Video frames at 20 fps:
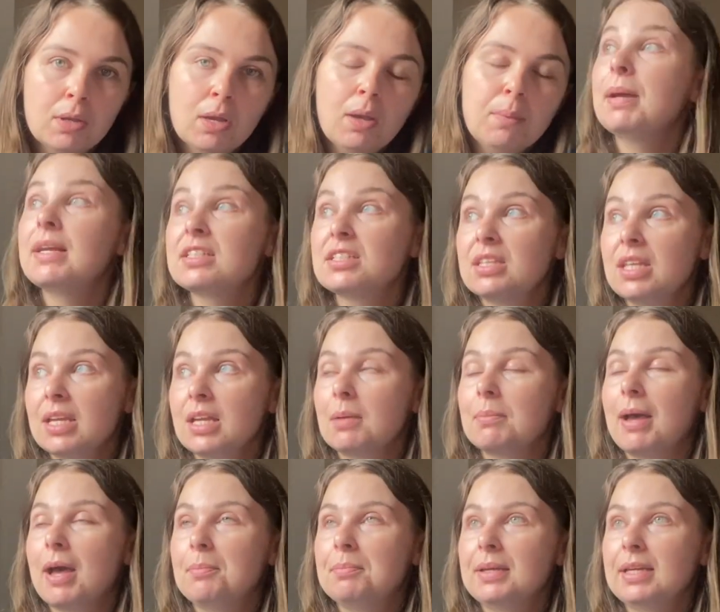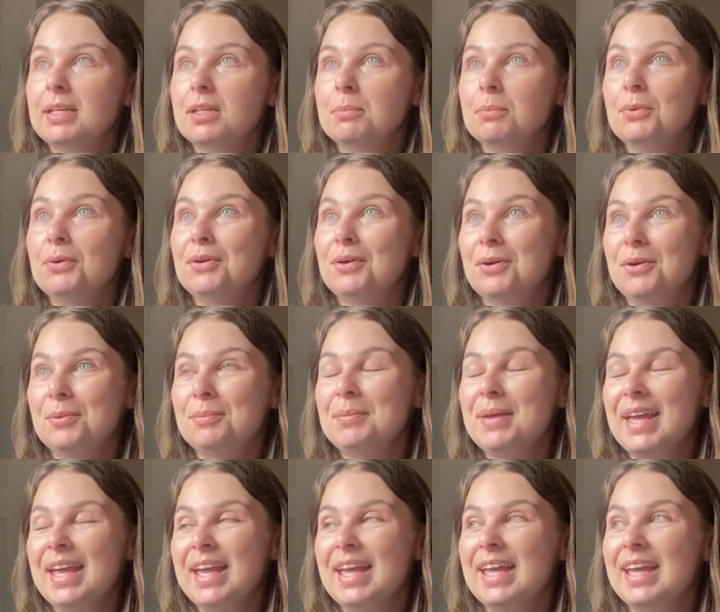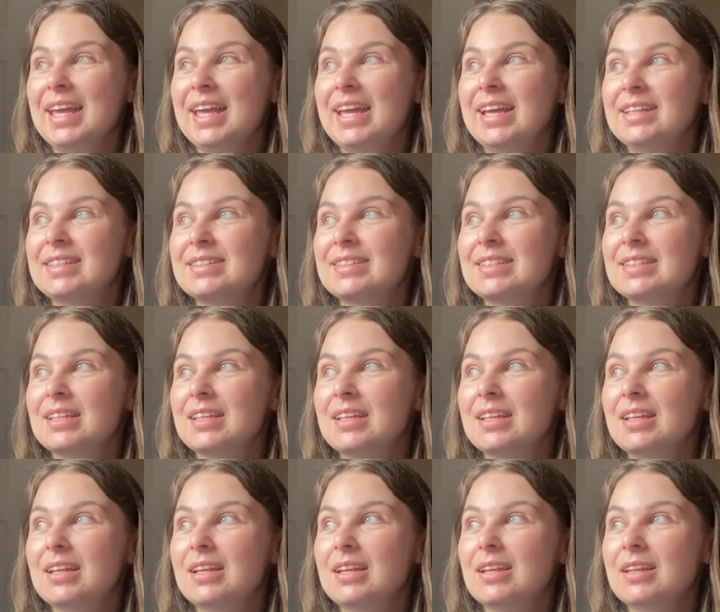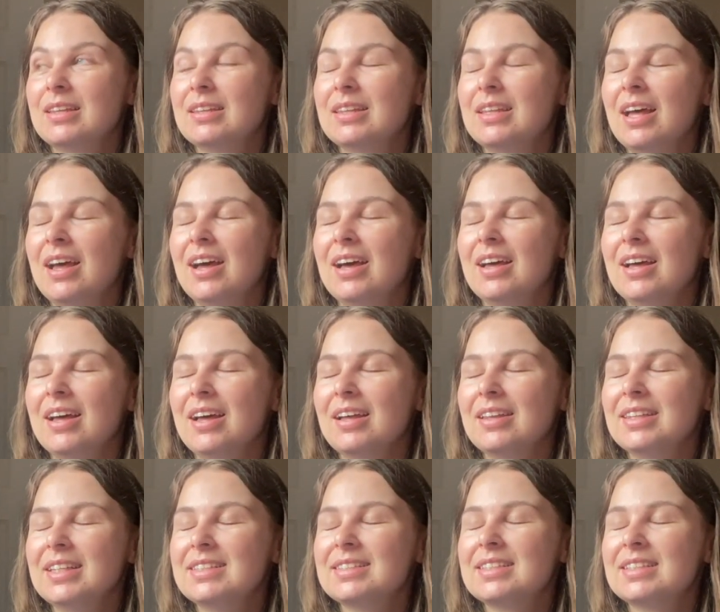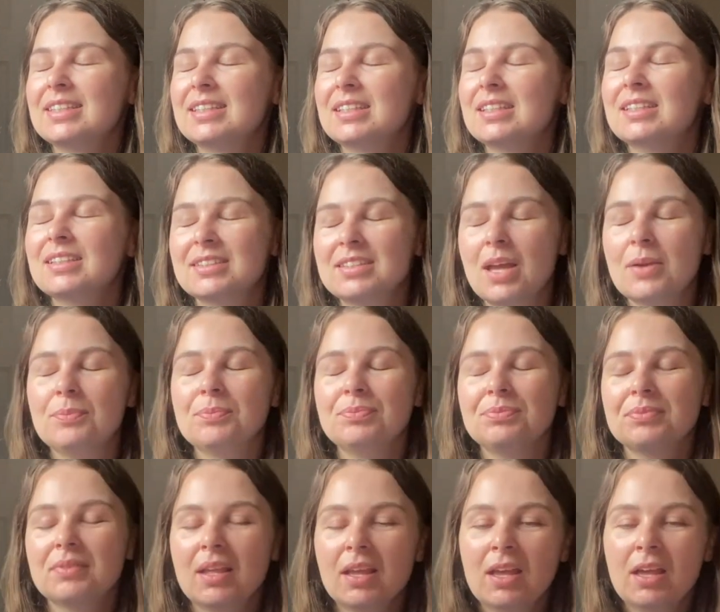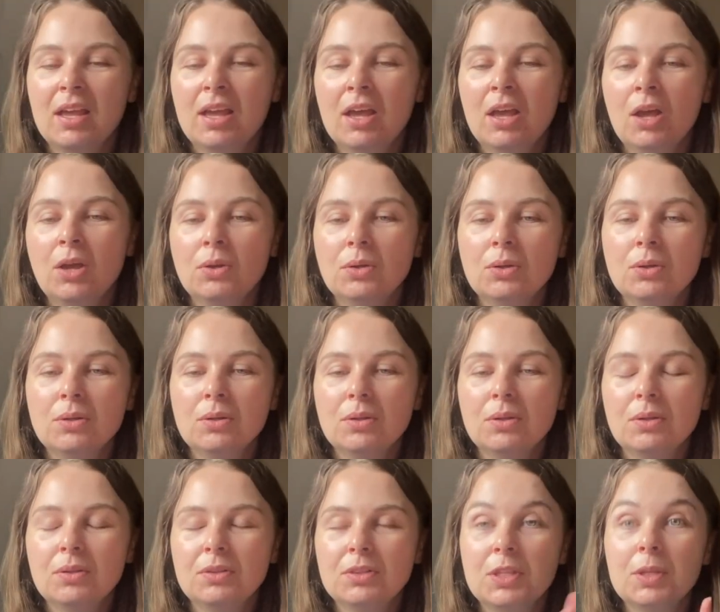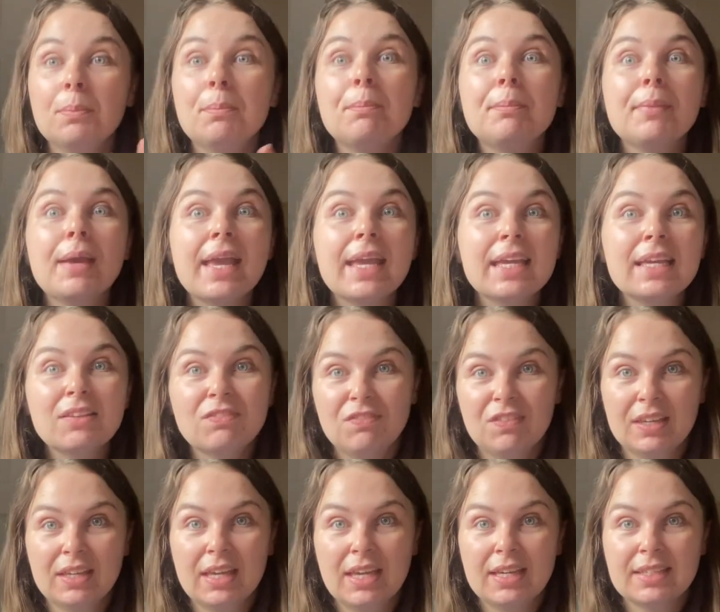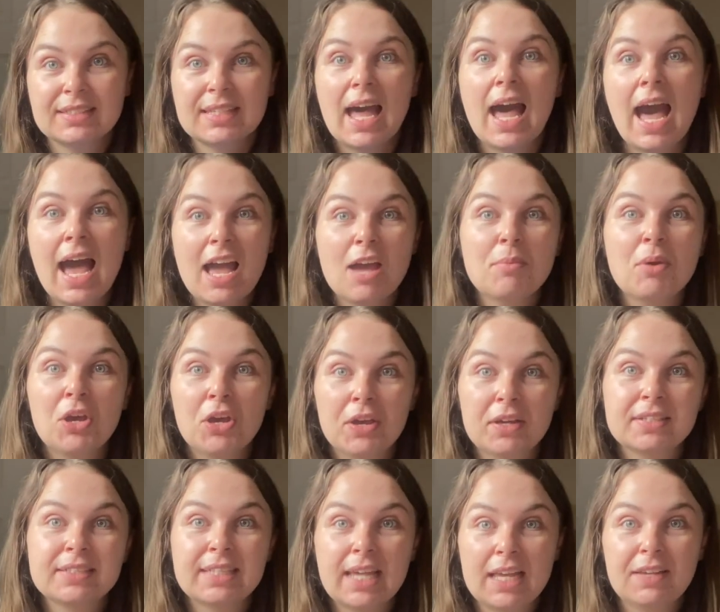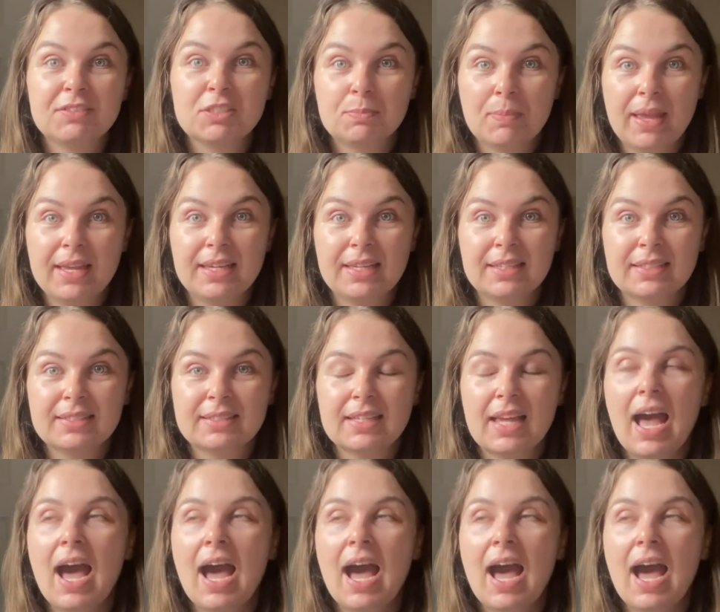The best thing about being a mum is this. So the main thing is that I'm her safe space.